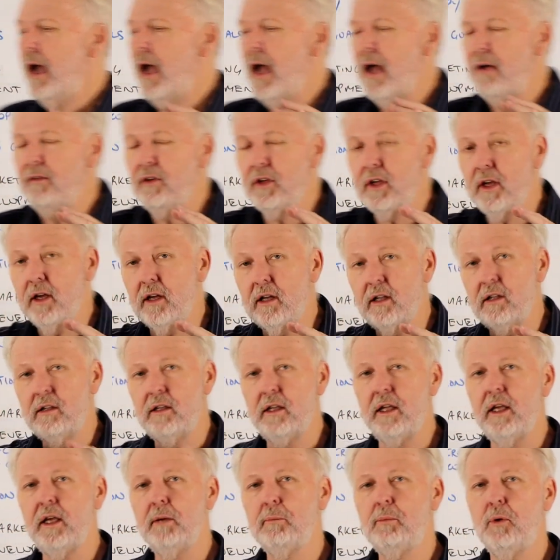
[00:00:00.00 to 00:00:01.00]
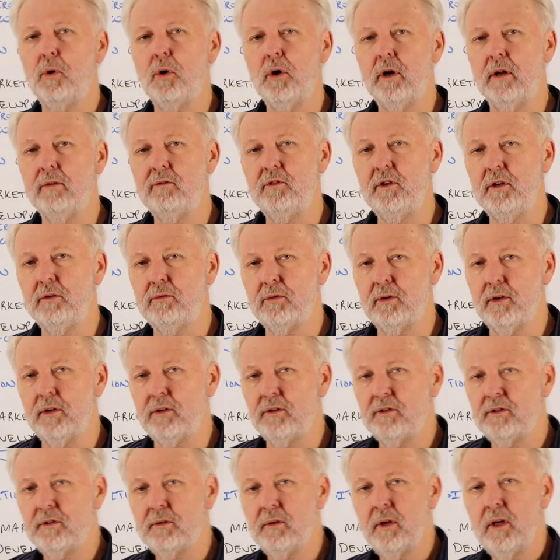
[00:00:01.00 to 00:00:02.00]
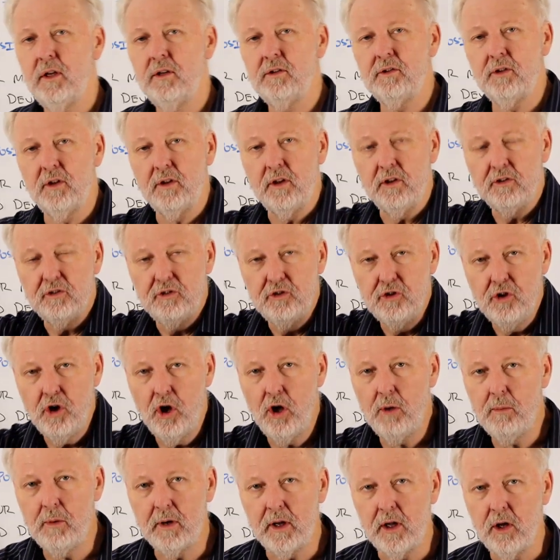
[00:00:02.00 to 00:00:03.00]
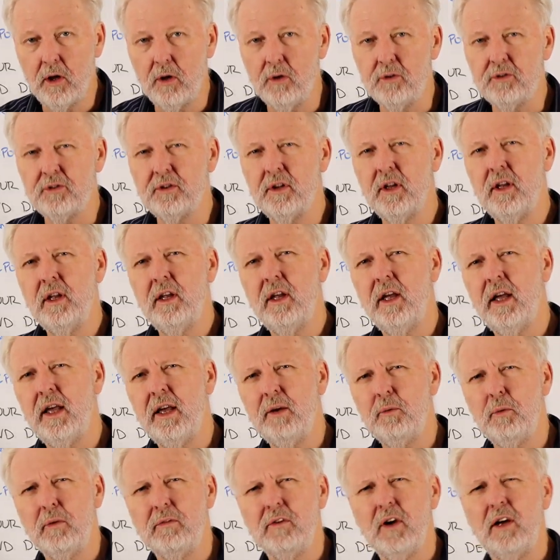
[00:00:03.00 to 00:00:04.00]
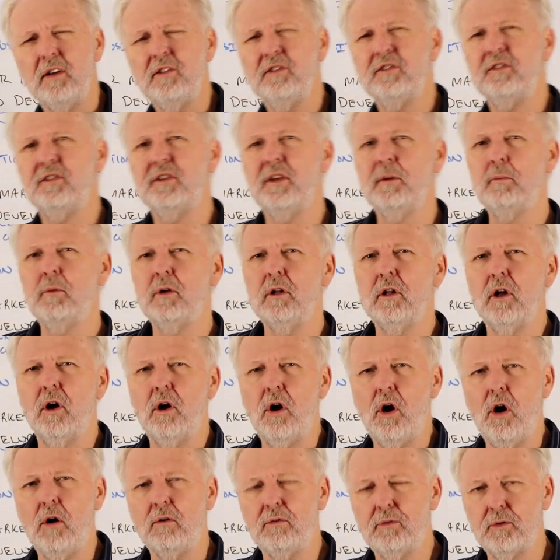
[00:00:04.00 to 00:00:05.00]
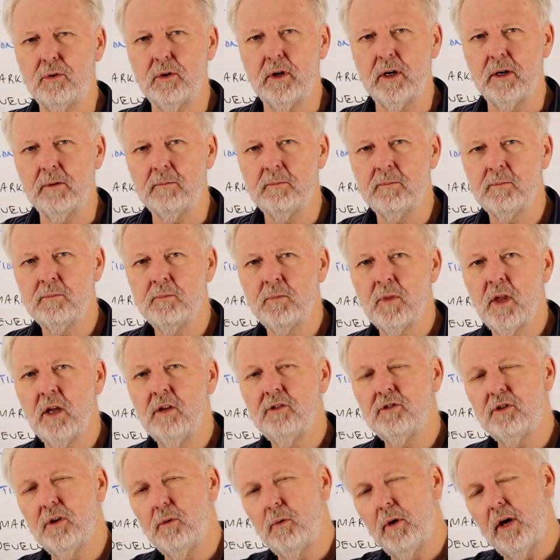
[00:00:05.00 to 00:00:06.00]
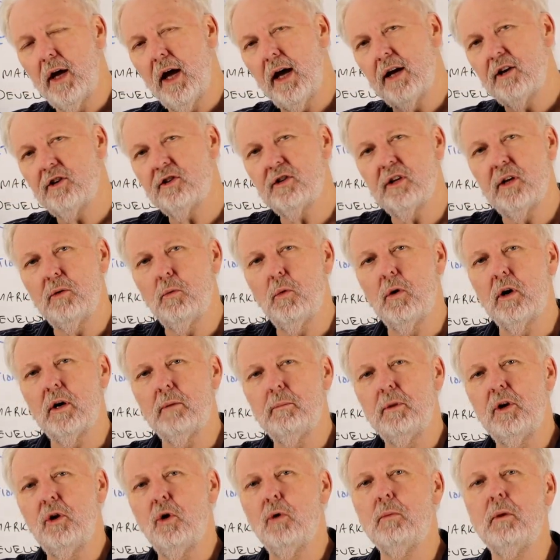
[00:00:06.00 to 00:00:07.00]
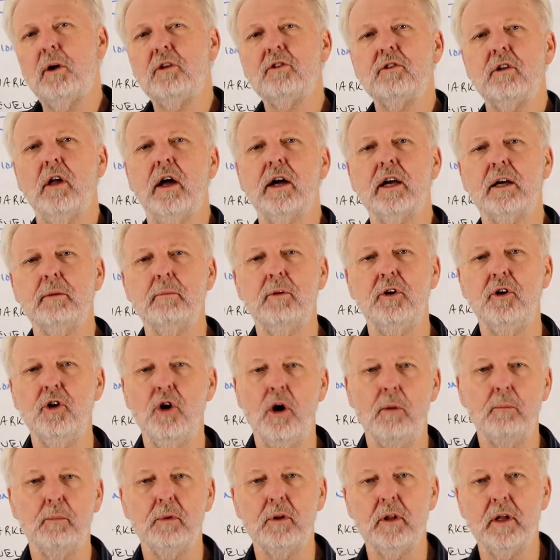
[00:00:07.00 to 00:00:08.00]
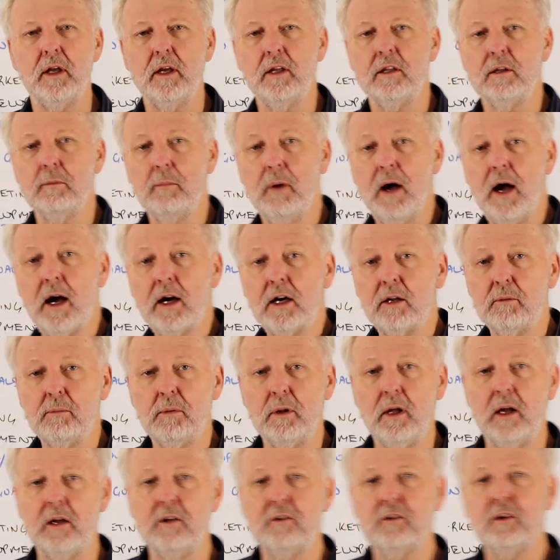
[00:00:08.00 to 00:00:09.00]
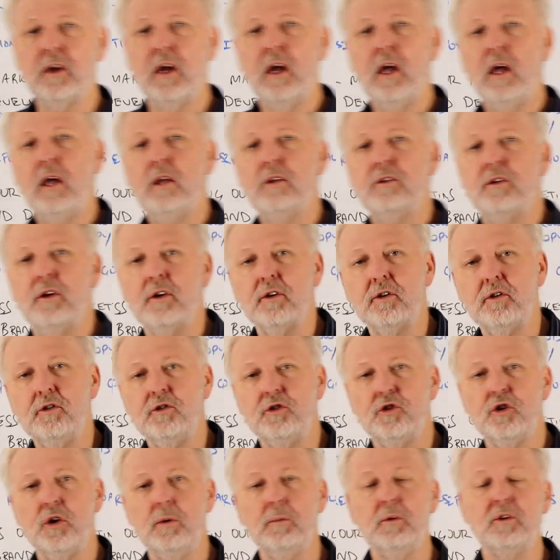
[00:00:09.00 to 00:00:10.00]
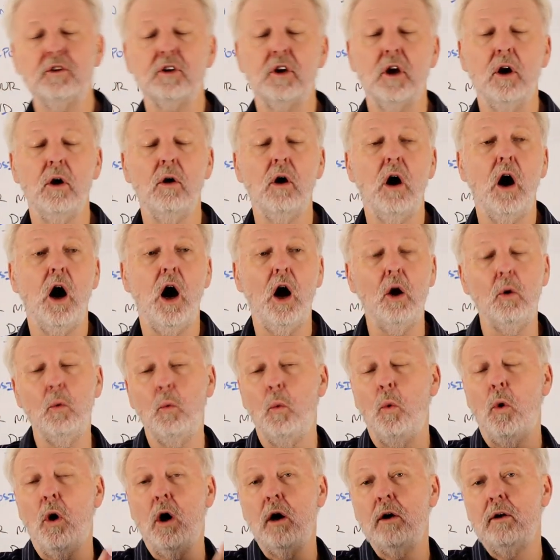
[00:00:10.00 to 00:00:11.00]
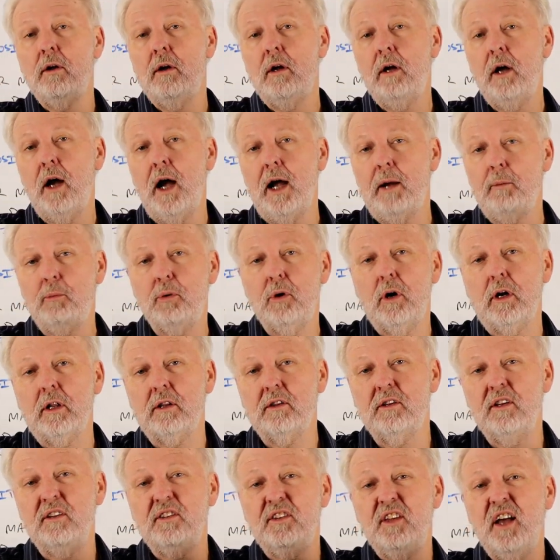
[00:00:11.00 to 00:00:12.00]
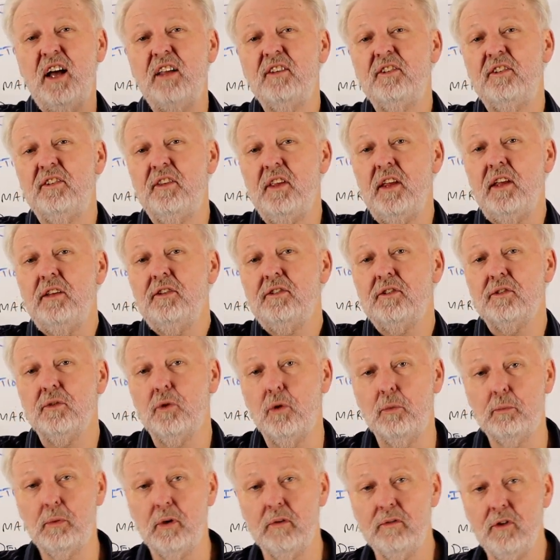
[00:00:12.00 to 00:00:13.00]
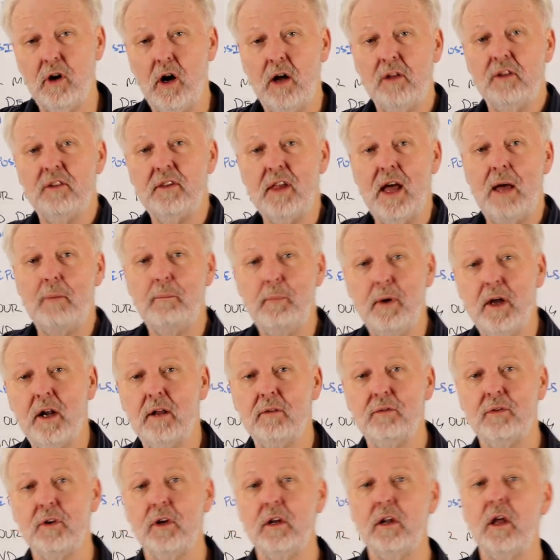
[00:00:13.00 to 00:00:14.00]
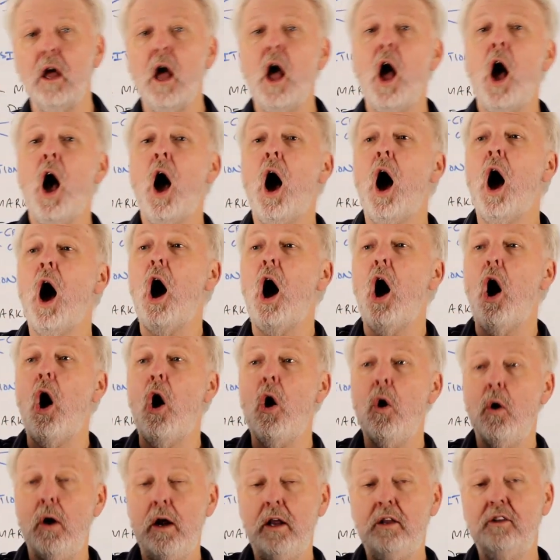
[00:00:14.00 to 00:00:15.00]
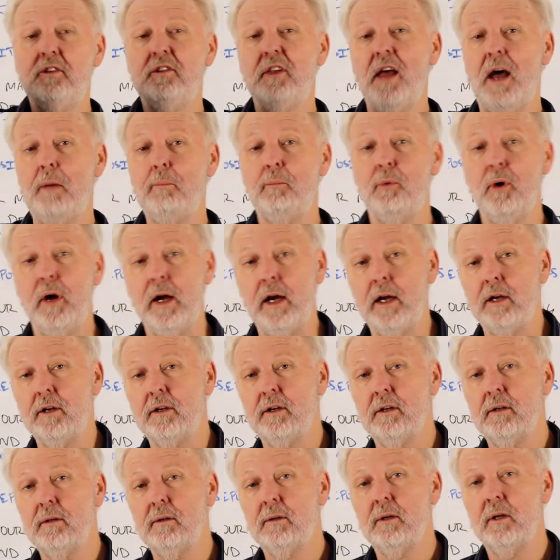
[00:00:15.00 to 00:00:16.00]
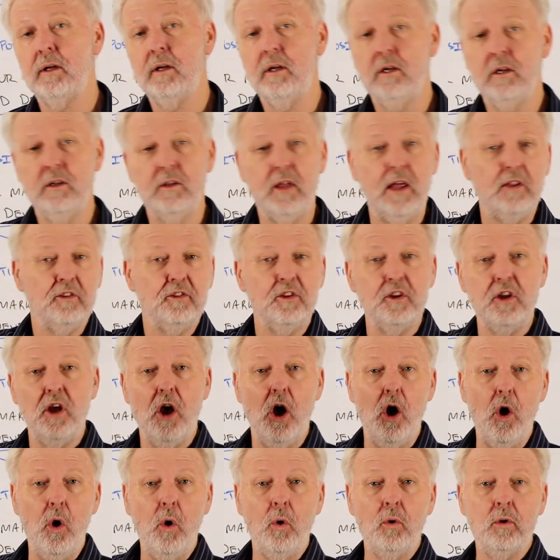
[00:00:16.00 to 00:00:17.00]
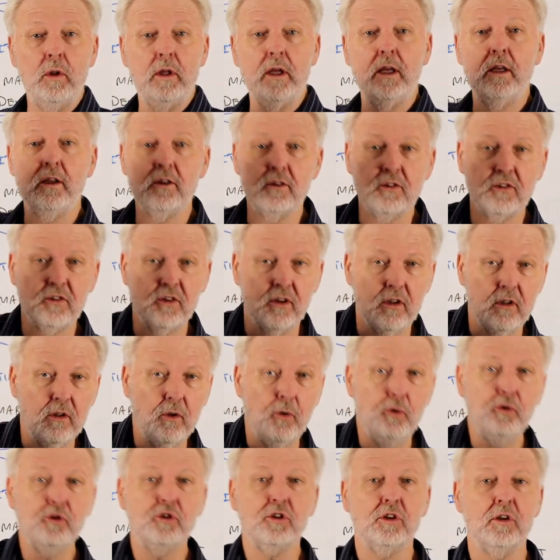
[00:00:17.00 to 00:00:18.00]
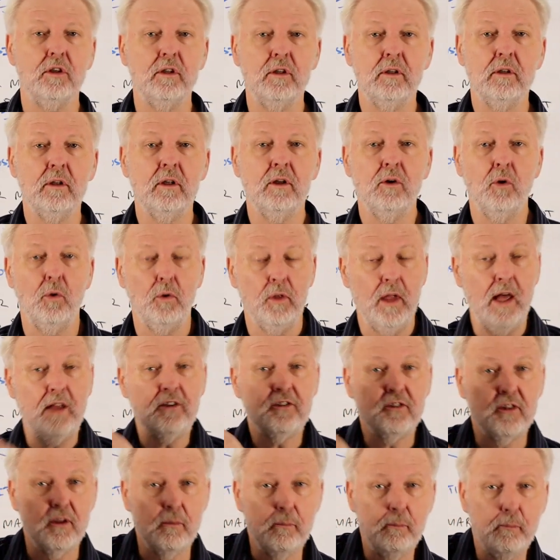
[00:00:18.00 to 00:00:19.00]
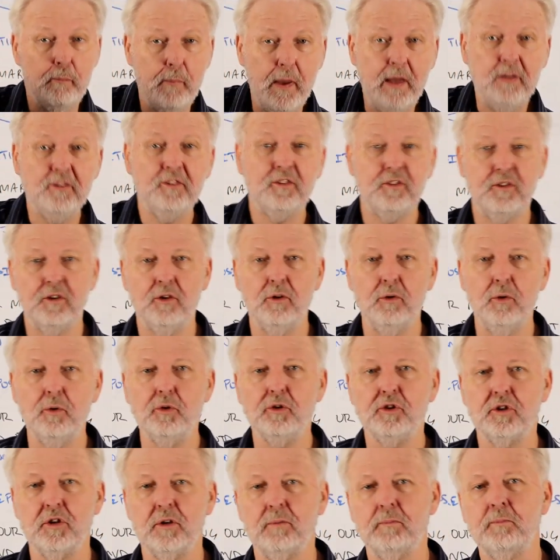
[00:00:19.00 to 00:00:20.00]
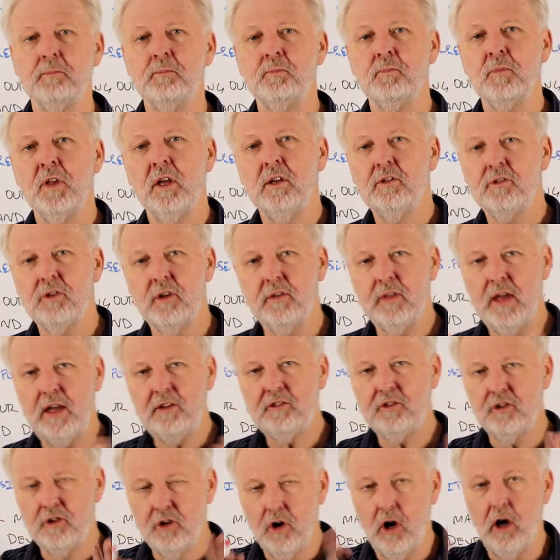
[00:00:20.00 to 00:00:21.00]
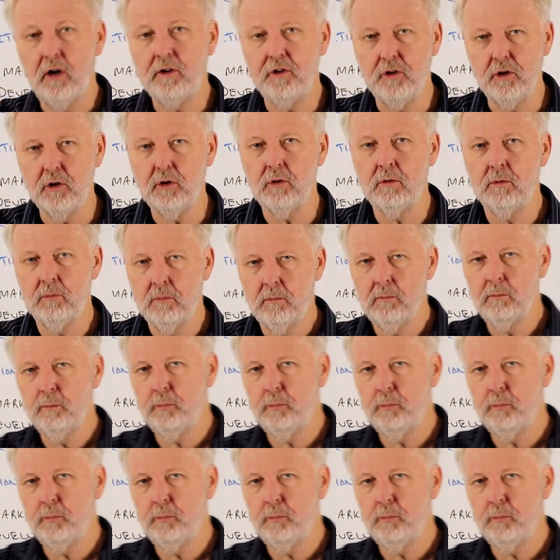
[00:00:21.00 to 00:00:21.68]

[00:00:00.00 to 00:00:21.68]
having a clear point of difference. So there's nobody else with a similar offering. So we actually want to be almost like a monopoly in the marketplace. So consumers go, I want a product that does this or provides that benefit. Oh, it's that brand. That's the only solution, or that's the best solution. So that's an ideal